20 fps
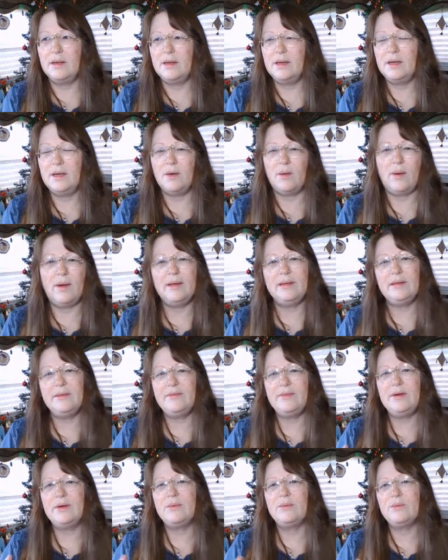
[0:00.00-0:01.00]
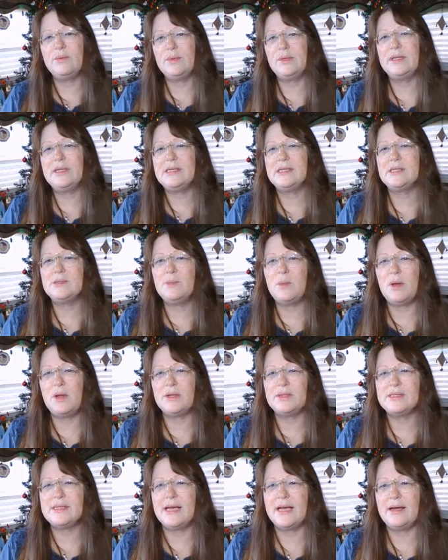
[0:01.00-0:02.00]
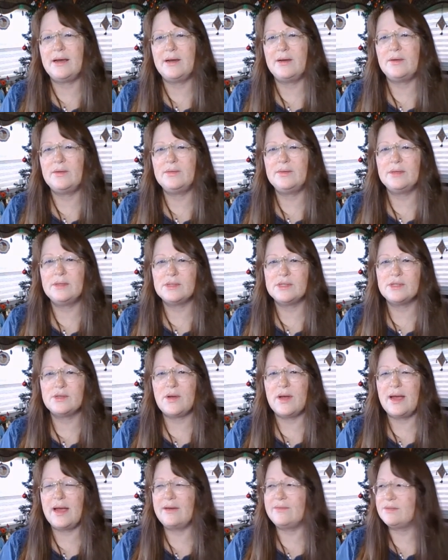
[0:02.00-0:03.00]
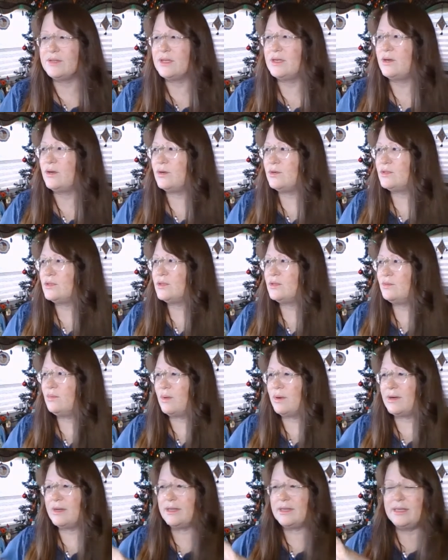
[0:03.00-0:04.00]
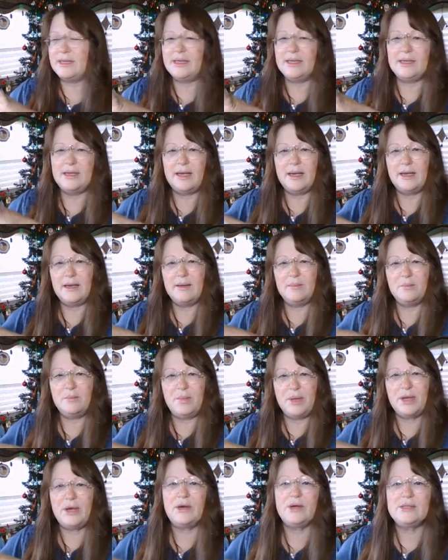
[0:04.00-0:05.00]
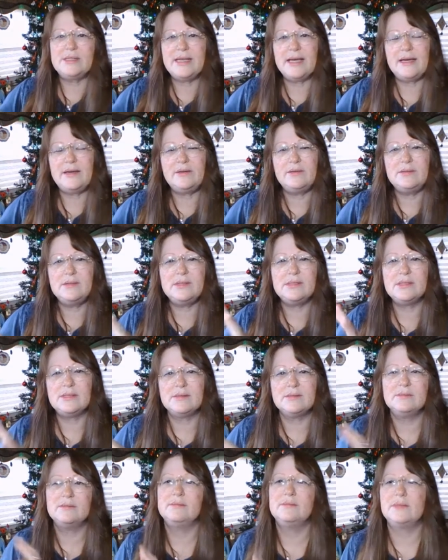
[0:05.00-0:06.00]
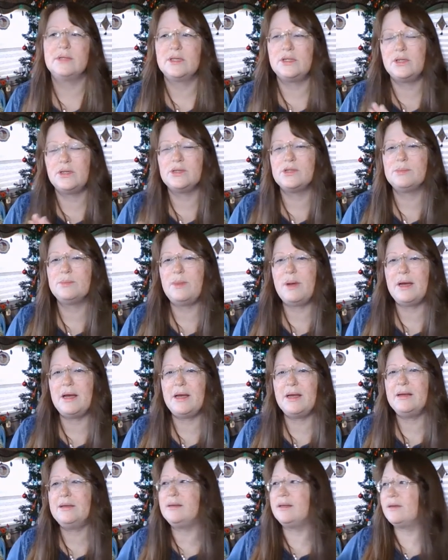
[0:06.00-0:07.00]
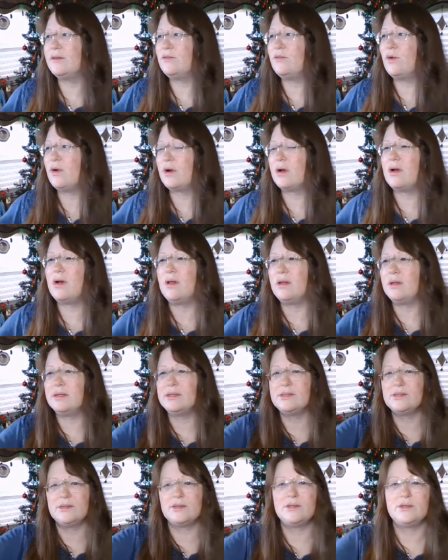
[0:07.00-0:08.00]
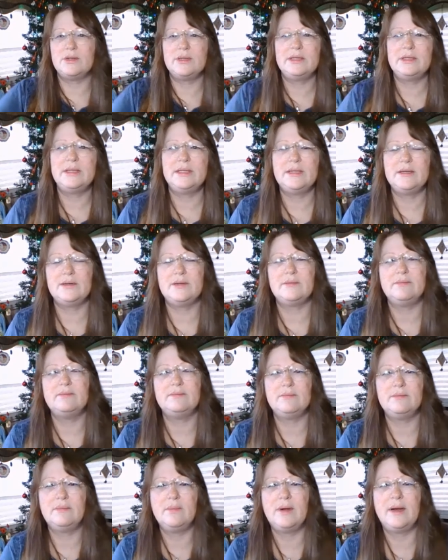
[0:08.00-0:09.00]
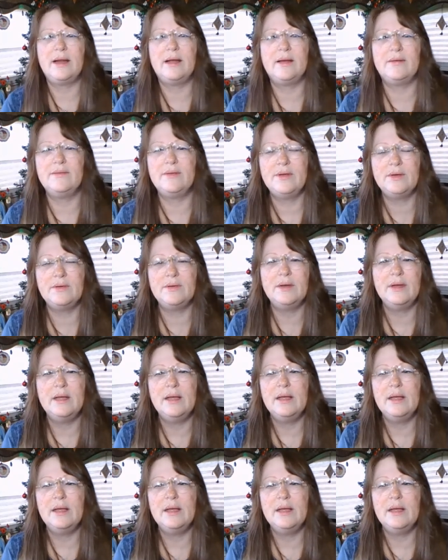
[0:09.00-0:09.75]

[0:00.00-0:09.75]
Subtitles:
you know, I live in a really small town, so I have to go to one of the bigger towns close by, like Fort Collins or Greeley or what have you,